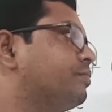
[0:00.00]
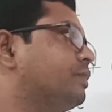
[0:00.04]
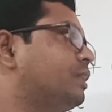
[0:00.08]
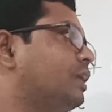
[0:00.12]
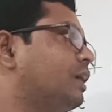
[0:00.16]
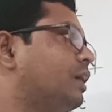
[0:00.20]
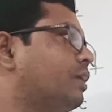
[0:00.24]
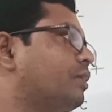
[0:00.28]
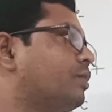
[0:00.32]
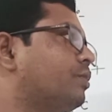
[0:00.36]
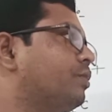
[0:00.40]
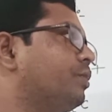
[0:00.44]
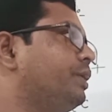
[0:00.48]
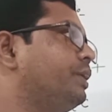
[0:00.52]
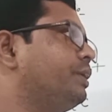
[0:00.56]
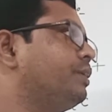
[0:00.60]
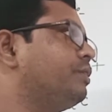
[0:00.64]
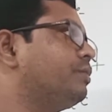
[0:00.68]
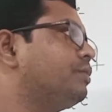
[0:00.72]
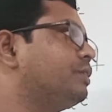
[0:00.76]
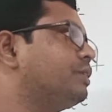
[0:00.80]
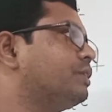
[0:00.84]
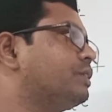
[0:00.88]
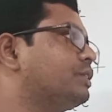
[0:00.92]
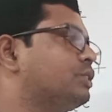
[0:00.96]
they are going
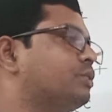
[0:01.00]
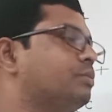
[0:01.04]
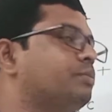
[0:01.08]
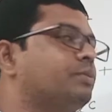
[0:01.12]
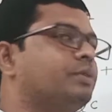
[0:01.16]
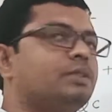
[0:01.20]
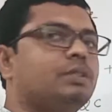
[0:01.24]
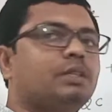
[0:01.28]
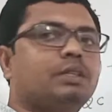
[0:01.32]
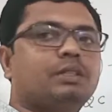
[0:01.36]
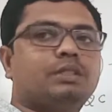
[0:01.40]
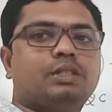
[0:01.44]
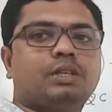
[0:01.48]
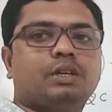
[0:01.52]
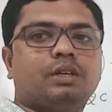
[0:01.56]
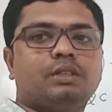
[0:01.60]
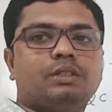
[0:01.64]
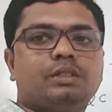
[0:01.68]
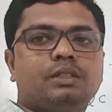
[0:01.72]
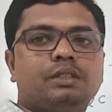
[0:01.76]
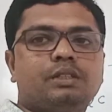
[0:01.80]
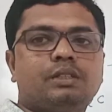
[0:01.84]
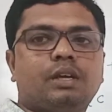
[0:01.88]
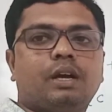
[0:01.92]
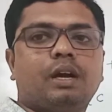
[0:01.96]
to distribute the
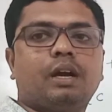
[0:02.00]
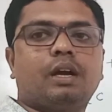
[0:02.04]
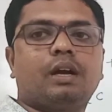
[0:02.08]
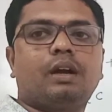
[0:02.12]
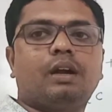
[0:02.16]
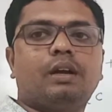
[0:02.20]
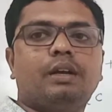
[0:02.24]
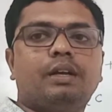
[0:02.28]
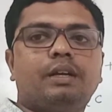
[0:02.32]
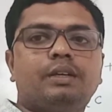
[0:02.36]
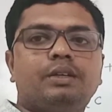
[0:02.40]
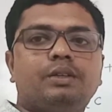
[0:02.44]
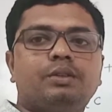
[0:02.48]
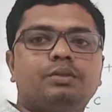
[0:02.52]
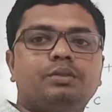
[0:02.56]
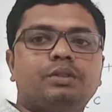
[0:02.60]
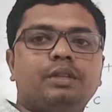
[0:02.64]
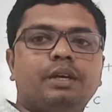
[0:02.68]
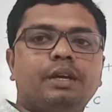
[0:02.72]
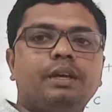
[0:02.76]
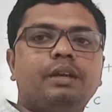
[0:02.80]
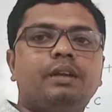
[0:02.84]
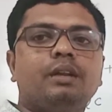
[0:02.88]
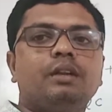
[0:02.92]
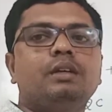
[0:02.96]
charges according to
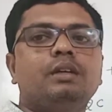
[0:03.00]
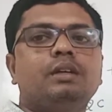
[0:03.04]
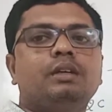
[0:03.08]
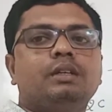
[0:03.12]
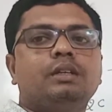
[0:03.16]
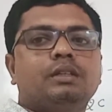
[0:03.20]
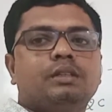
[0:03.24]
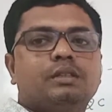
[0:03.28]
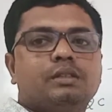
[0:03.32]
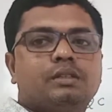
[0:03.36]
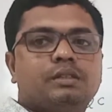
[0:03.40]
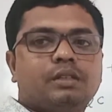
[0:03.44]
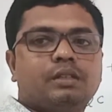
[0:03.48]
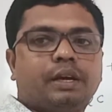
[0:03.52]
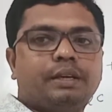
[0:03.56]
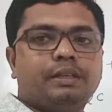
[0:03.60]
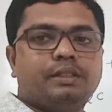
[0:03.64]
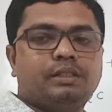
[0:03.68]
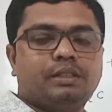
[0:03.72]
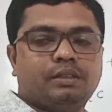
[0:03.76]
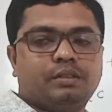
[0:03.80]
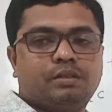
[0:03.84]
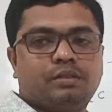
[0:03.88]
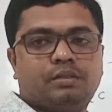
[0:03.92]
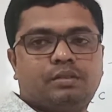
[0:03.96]
their
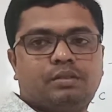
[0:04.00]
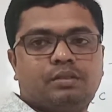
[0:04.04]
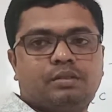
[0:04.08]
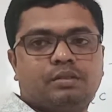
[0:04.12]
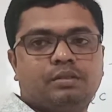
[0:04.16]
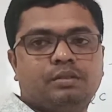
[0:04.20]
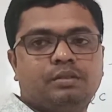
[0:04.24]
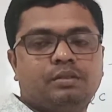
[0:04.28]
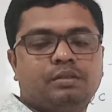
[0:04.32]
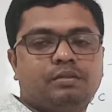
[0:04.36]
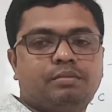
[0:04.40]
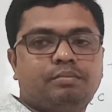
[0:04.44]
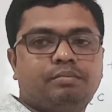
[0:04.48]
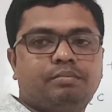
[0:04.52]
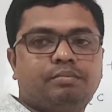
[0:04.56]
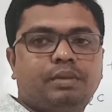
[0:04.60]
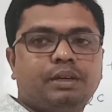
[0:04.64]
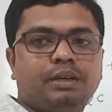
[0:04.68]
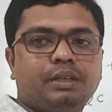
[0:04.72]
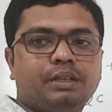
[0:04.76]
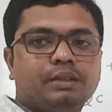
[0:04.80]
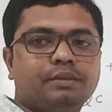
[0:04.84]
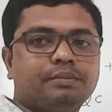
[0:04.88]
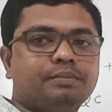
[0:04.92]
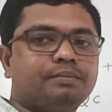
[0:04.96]
sizes. But
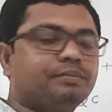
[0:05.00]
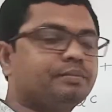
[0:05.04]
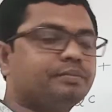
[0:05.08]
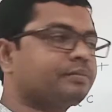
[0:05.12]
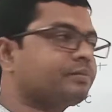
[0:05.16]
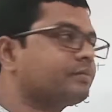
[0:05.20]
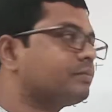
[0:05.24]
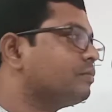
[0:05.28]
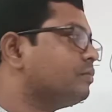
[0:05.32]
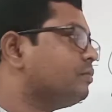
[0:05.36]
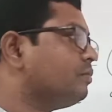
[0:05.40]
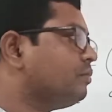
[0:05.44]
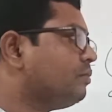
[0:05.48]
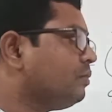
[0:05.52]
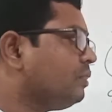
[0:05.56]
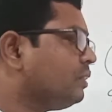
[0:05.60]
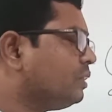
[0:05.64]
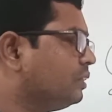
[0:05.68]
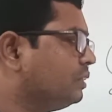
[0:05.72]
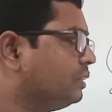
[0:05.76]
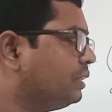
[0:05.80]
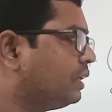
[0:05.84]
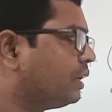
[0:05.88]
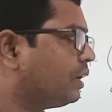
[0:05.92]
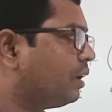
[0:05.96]

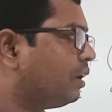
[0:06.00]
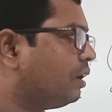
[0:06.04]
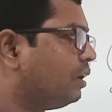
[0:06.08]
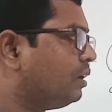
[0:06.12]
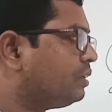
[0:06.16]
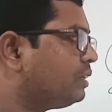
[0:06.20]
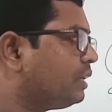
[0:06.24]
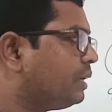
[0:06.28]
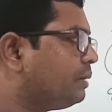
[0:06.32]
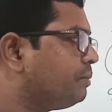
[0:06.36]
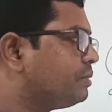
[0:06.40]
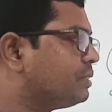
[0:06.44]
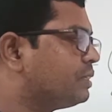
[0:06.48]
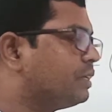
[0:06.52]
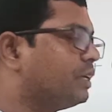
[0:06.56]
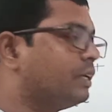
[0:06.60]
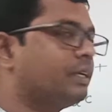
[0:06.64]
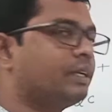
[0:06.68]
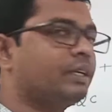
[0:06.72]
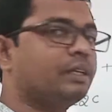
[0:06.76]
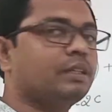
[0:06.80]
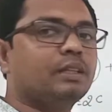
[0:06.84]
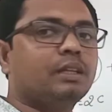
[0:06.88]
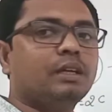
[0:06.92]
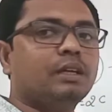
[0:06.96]
they are all times
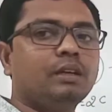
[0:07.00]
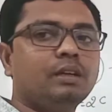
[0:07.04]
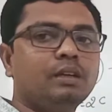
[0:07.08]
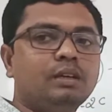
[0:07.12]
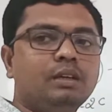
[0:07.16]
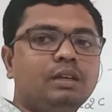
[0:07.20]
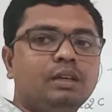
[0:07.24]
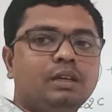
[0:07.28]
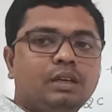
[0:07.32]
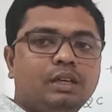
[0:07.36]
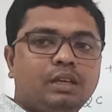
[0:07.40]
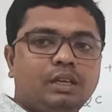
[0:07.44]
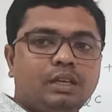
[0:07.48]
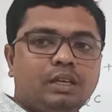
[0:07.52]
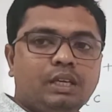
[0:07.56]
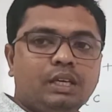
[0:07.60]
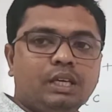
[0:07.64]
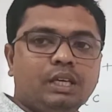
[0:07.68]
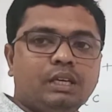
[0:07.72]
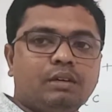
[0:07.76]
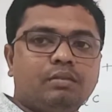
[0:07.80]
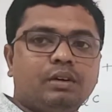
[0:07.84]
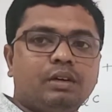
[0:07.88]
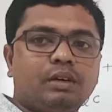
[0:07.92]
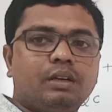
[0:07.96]
treating the
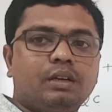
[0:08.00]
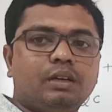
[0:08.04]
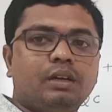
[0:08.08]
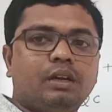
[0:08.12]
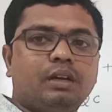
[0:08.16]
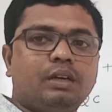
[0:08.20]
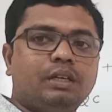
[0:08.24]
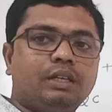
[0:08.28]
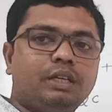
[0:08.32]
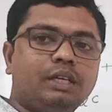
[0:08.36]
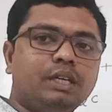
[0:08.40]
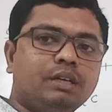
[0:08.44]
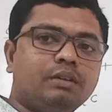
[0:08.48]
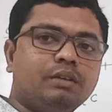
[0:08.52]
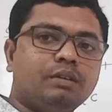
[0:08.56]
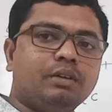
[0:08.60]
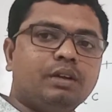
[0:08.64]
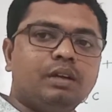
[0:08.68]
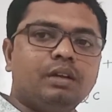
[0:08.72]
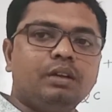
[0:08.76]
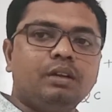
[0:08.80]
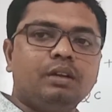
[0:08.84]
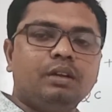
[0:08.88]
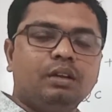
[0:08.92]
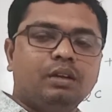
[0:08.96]

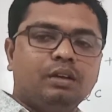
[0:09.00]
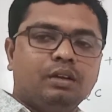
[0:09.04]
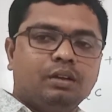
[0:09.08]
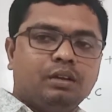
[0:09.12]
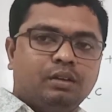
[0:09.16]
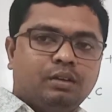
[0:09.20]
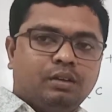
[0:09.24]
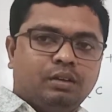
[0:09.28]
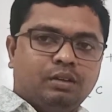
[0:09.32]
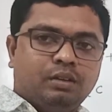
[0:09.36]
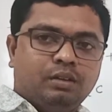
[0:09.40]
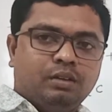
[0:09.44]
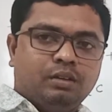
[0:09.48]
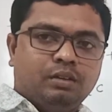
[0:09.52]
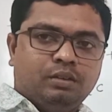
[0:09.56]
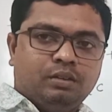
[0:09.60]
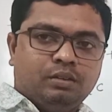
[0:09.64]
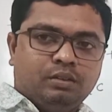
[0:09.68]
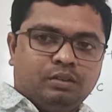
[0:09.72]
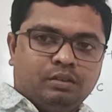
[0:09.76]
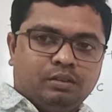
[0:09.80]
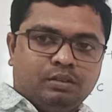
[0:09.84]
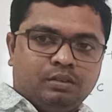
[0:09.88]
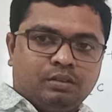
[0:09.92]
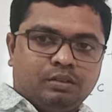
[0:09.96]
equal
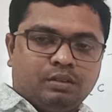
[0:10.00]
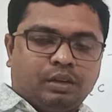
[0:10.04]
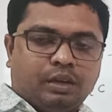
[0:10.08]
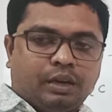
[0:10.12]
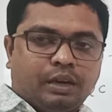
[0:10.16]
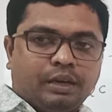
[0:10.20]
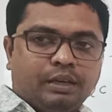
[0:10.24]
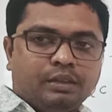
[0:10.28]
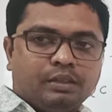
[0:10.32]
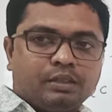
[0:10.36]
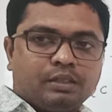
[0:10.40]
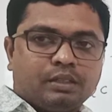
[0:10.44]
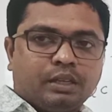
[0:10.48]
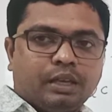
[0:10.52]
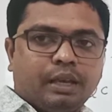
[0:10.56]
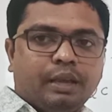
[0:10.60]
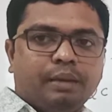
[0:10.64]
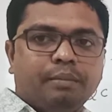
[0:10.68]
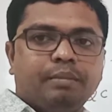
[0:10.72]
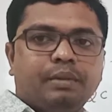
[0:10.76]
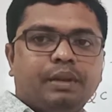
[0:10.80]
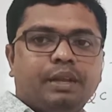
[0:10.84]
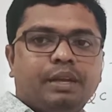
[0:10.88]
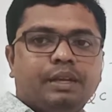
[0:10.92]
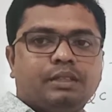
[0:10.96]
and
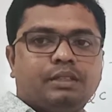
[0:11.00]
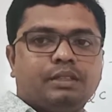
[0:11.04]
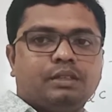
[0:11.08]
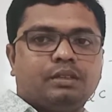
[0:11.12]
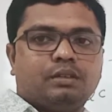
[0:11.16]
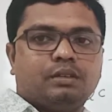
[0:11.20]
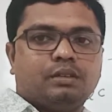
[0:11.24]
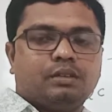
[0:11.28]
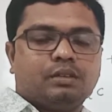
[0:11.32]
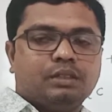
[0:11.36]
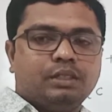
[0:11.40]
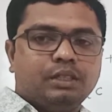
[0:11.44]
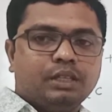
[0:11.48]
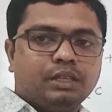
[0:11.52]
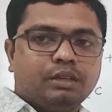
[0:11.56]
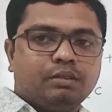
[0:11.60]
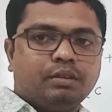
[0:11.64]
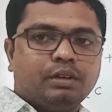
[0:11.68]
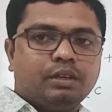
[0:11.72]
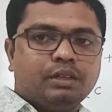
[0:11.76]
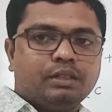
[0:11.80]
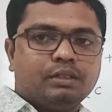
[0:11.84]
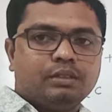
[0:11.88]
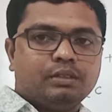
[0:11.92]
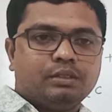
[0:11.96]
same nature,
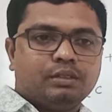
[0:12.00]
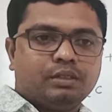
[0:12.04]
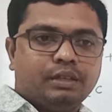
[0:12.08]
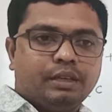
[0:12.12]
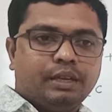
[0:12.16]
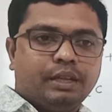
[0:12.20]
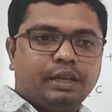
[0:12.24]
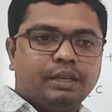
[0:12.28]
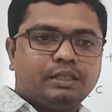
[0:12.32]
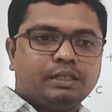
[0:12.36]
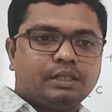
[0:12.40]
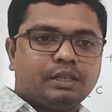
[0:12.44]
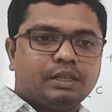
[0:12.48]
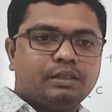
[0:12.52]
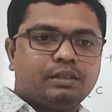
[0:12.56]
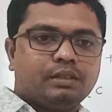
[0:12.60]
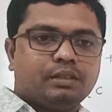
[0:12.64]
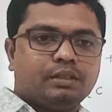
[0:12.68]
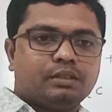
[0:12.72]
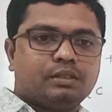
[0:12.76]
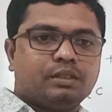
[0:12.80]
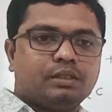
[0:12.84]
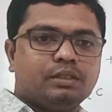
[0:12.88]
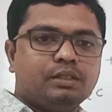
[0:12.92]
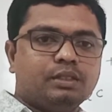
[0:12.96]
equal nature in the
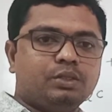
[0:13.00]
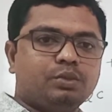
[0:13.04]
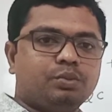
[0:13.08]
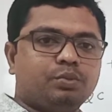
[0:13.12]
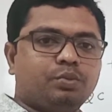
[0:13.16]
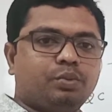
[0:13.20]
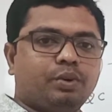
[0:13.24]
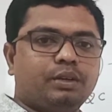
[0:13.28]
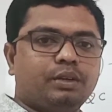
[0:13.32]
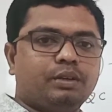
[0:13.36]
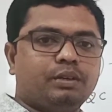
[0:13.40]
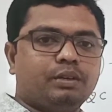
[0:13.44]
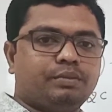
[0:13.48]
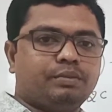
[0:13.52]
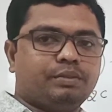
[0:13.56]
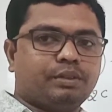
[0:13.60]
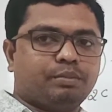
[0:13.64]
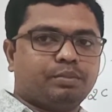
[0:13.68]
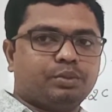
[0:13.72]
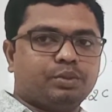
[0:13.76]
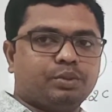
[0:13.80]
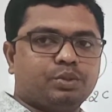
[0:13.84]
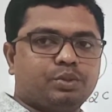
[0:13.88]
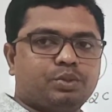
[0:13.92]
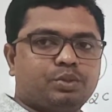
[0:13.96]
sense, one if
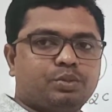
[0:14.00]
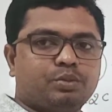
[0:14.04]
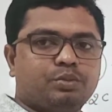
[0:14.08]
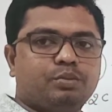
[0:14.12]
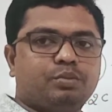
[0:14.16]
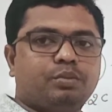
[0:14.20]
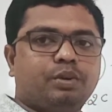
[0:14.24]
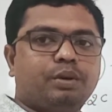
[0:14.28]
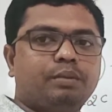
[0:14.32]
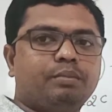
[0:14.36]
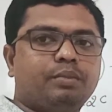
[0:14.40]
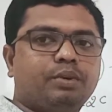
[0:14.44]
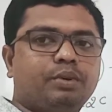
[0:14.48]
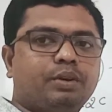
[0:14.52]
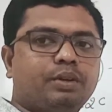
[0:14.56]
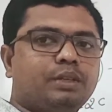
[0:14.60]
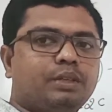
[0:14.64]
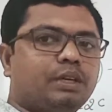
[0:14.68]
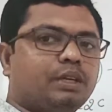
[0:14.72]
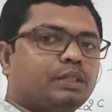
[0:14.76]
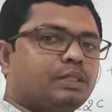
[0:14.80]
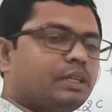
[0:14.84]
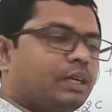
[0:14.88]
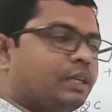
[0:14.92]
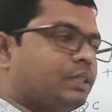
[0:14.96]
supposed to one body,
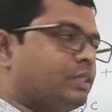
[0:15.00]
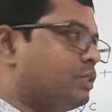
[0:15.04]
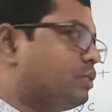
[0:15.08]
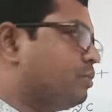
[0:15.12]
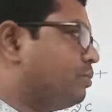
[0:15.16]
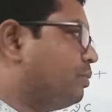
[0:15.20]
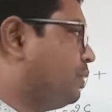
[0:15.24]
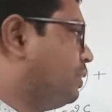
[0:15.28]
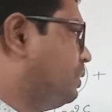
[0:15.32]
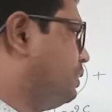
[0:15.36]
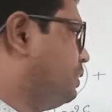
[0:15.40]
charged body